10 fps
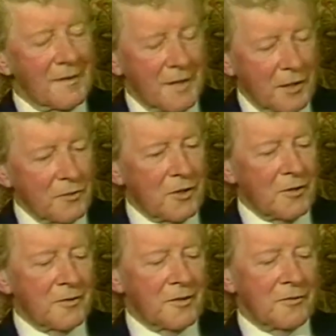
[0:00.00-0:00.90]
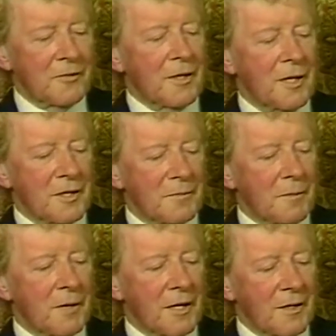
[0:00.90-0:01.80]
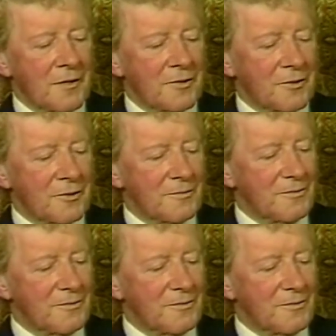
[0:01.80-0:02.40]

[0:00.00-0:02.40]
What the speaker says: Thank you, Jonathan. It's very nice to be back here, too.